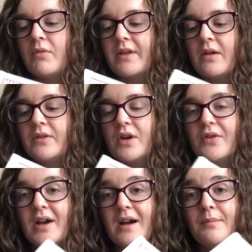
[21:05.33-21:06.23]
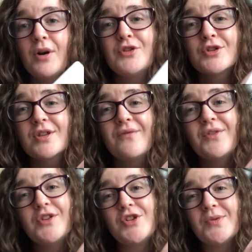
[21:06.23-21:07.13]
without the other, but I just
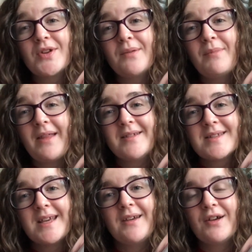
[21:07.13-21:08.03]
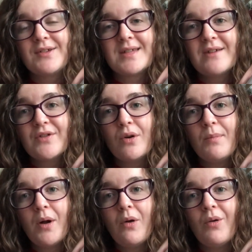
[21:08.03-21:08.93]
loved that she was like balancing her cereal
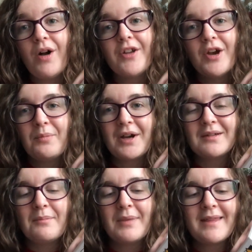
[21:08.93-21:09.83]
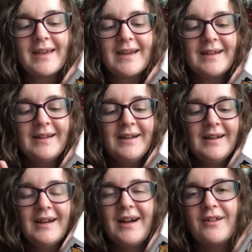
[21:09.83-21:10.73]
bowl on her pregnant belly,
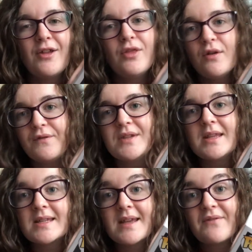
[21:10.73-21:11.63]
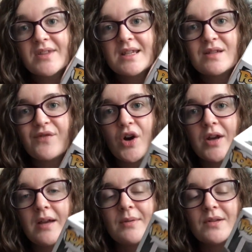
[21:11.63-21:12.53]
and I loved the 70s
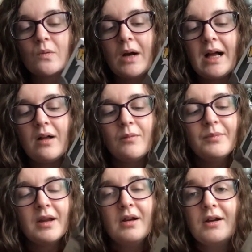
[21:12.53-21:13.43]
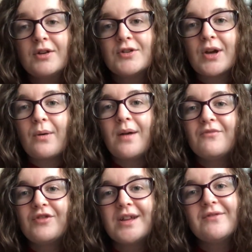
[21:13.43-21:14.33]
vibe as well. So
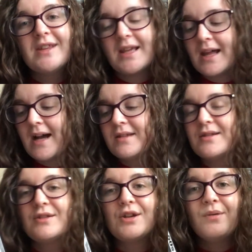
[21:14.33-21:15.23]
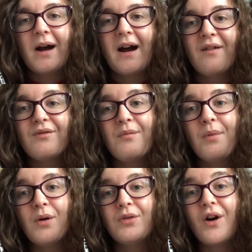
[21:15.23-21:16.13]
I'm really, really glad to have
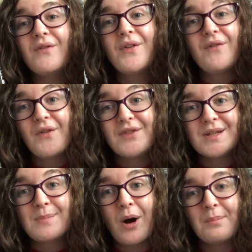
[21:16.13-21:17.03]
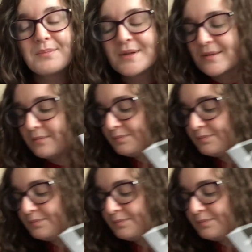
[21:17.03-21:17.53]
both of the 50s pops.